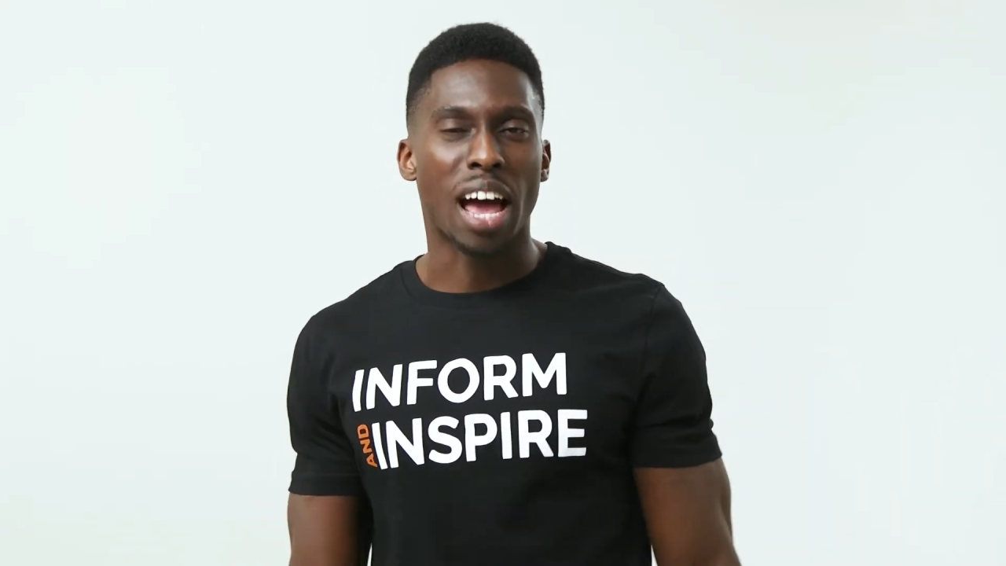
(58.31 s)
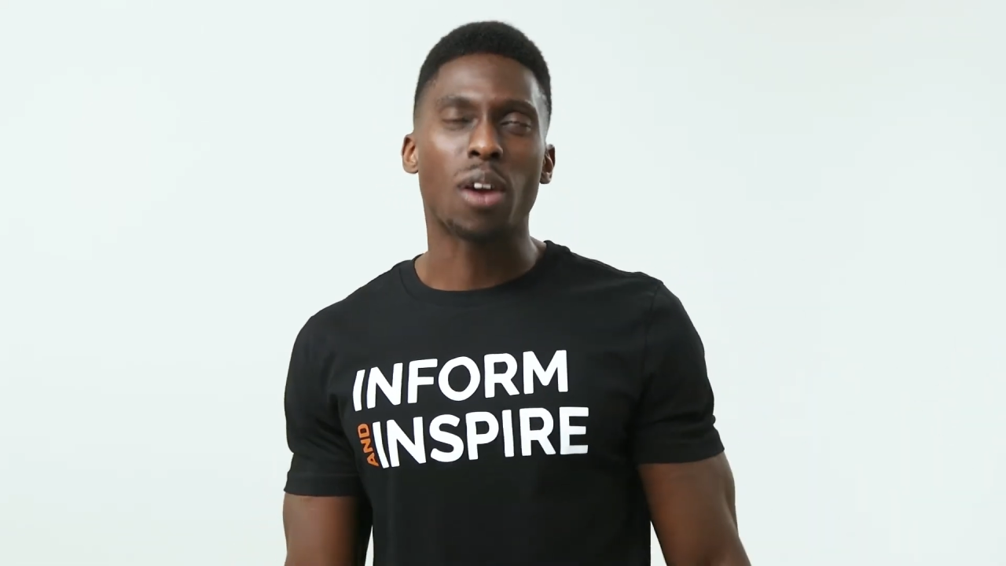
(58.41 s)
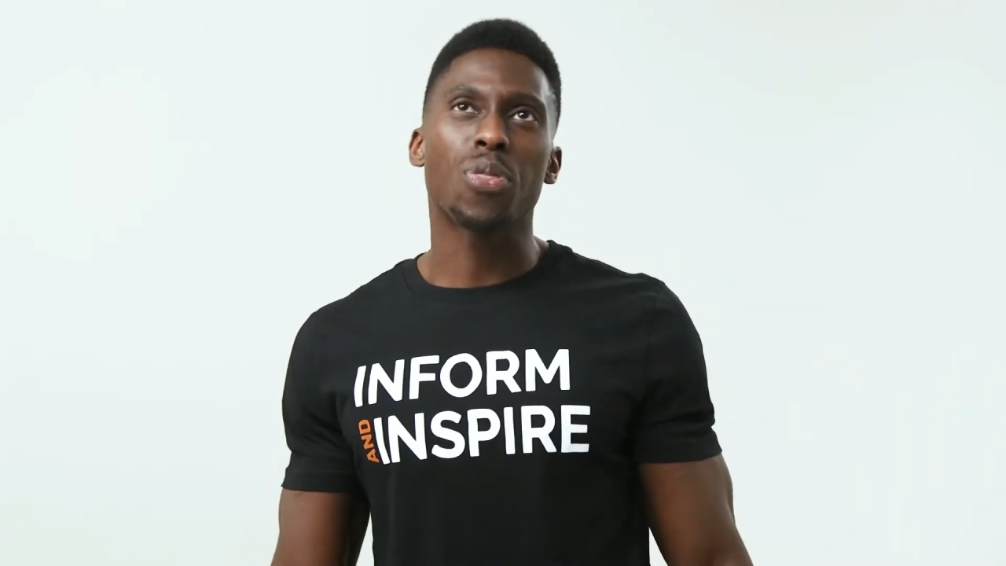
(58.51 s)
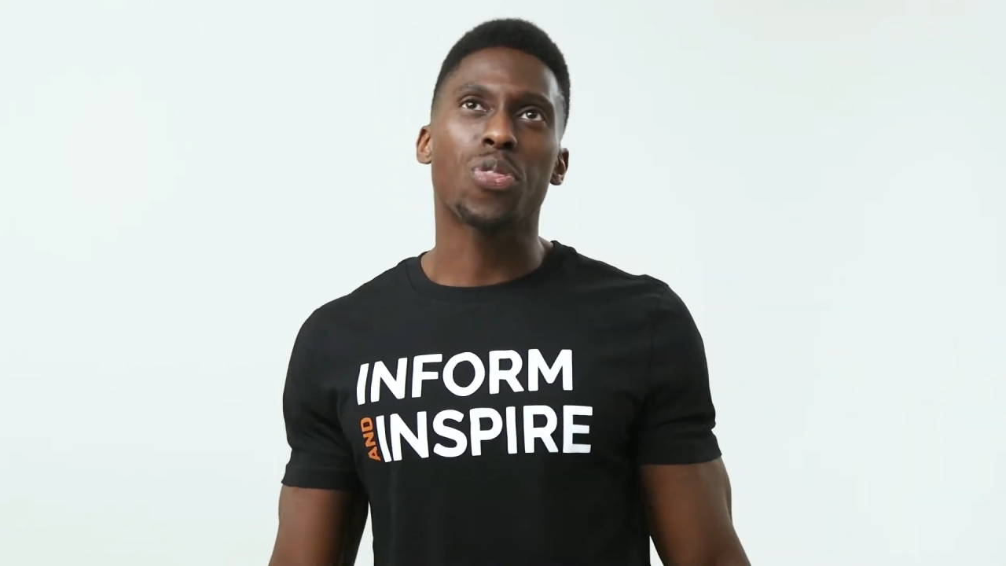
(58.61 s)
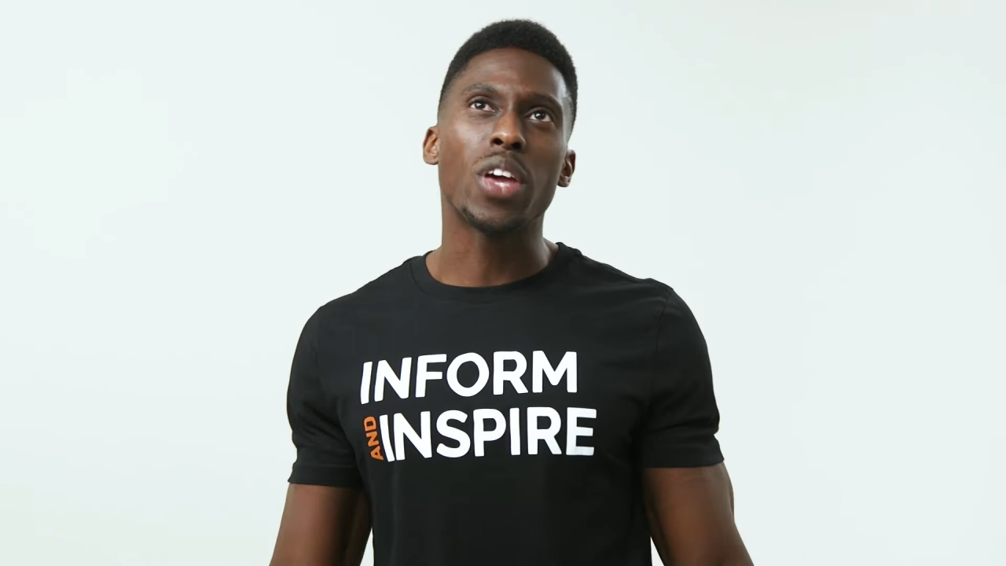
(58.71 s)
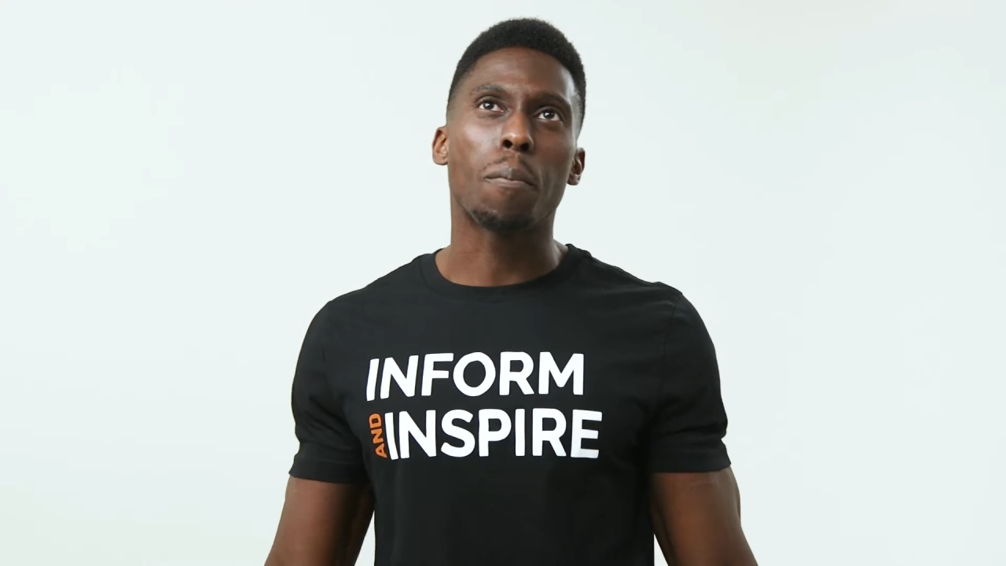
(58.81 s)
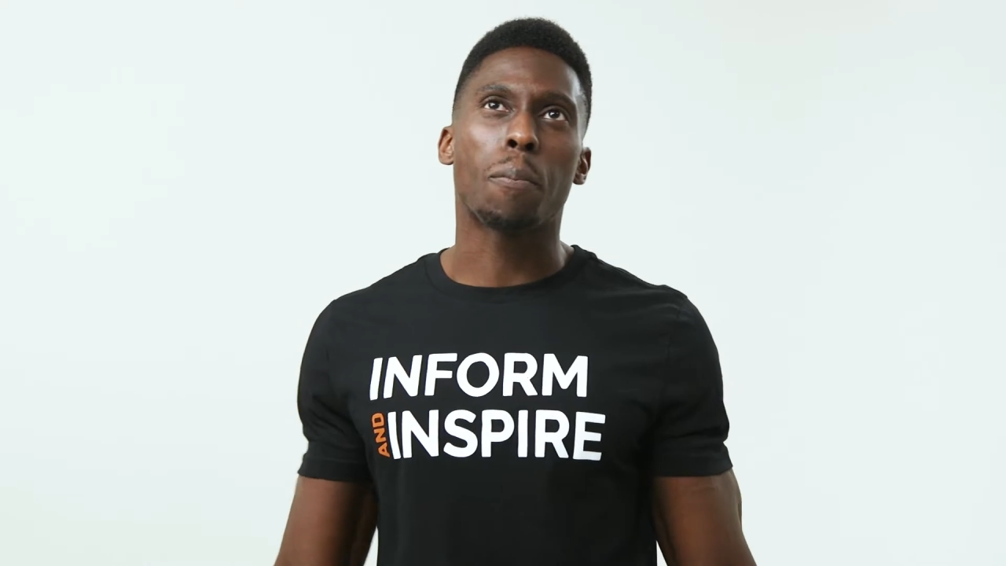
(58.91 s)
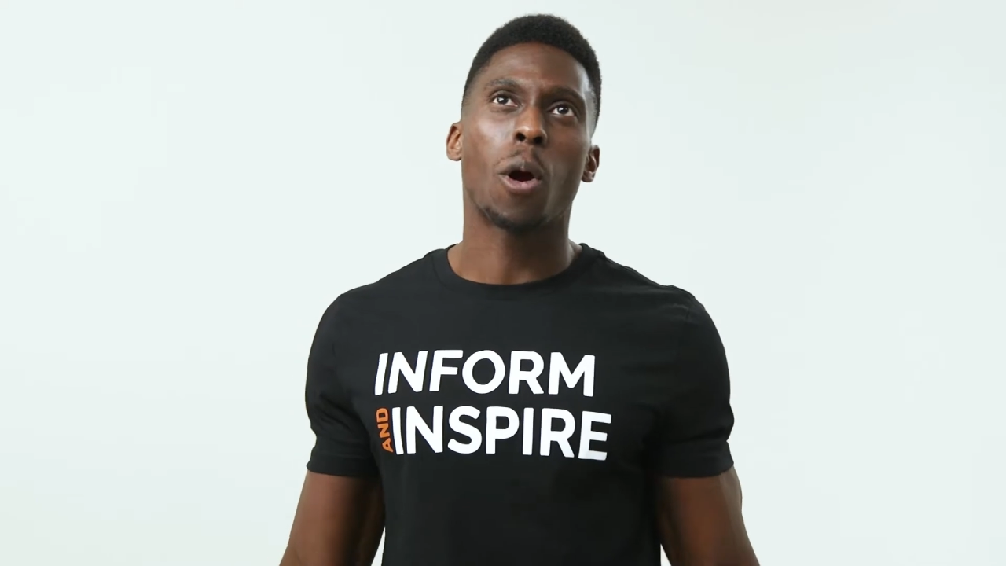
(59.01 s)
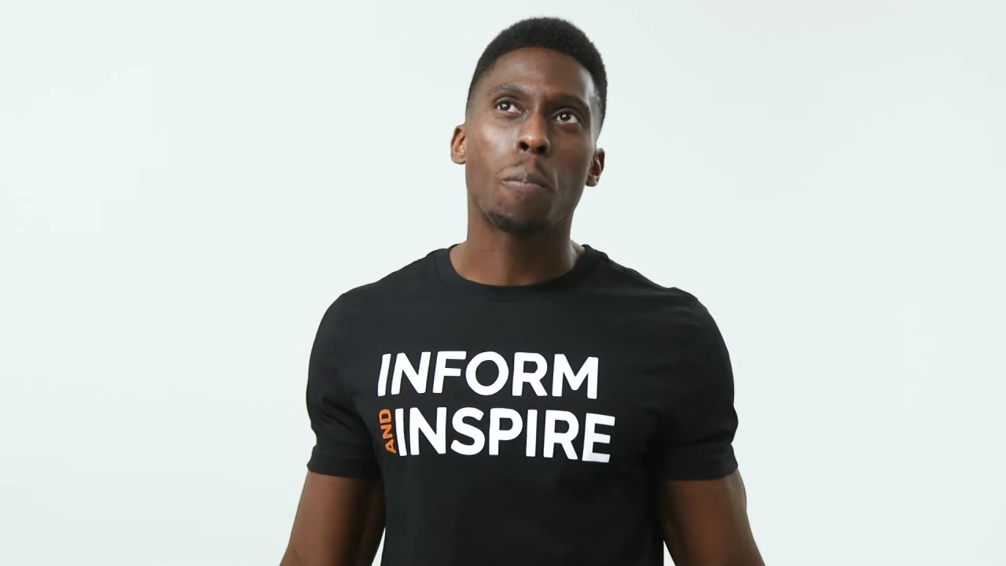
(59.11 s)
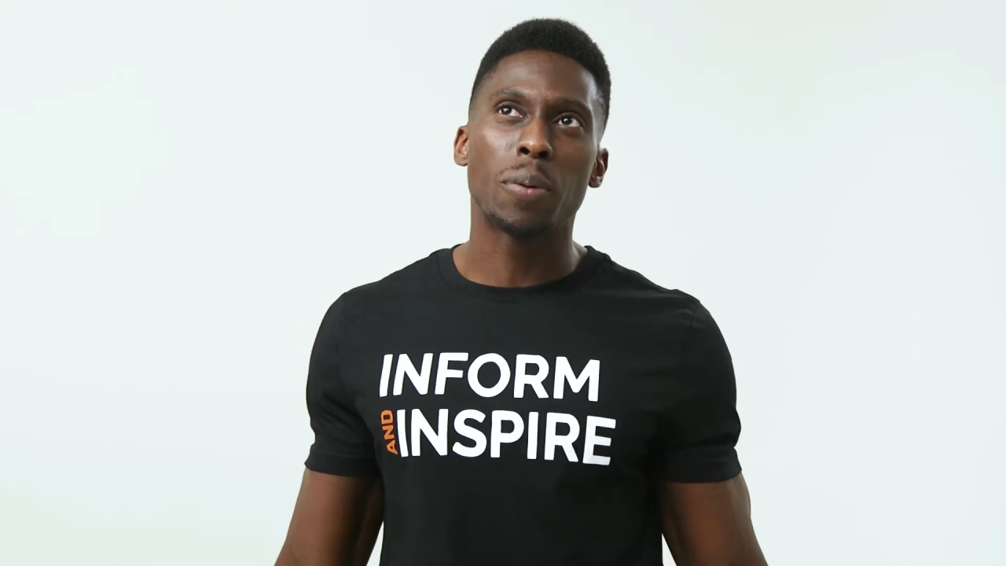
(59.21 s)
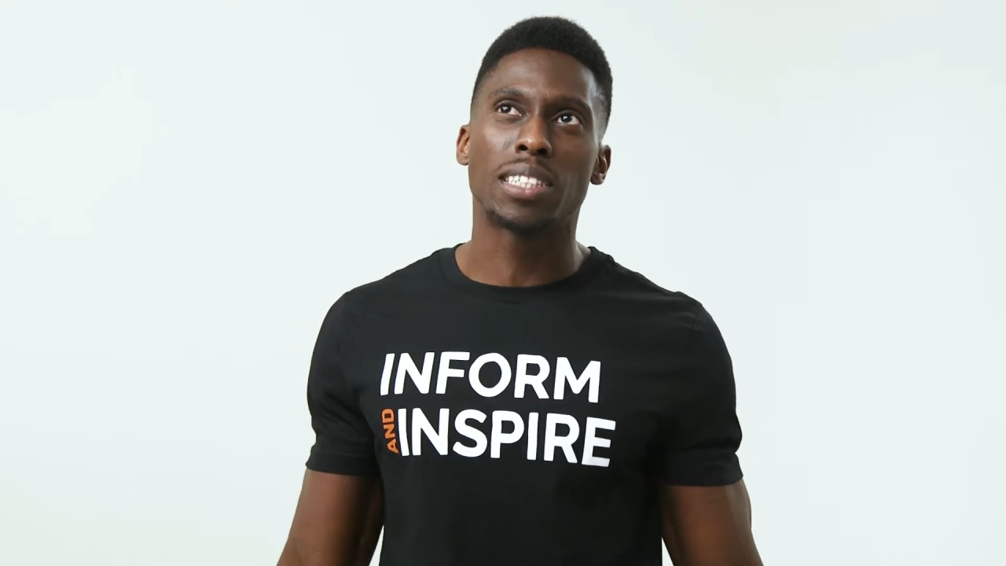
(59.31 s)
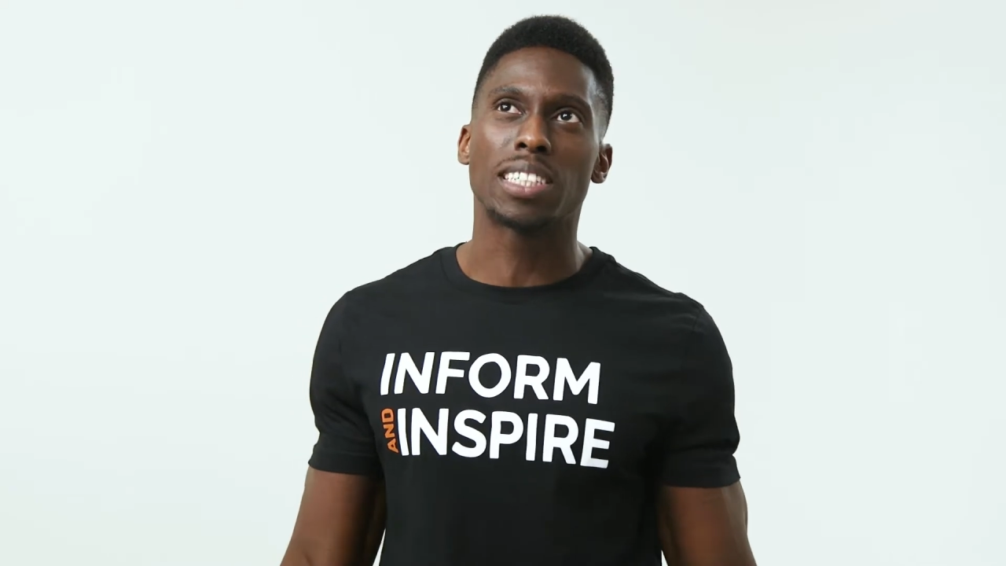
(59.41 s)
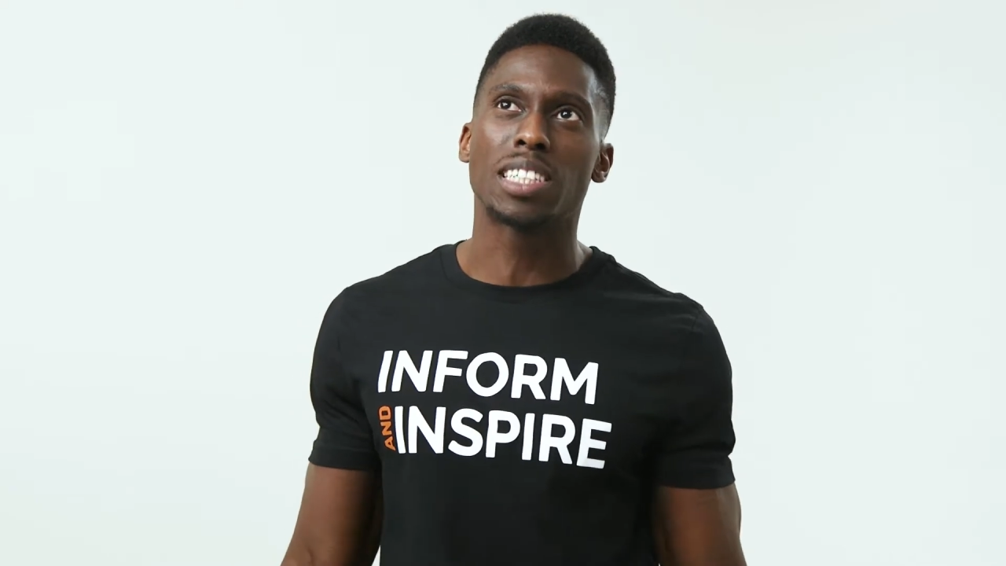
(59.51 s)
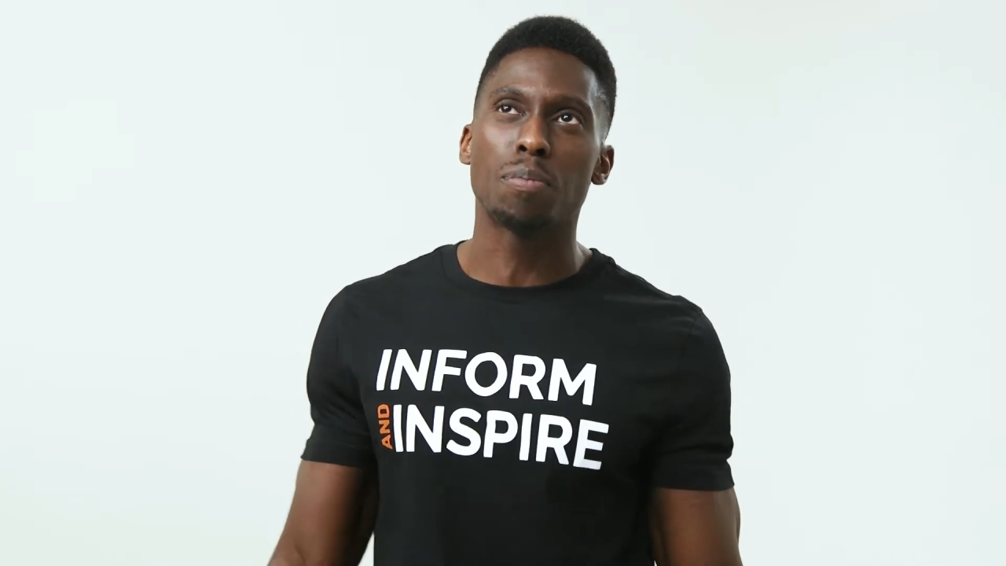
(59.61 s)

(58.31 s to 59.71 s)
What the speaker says: I don't think purpose is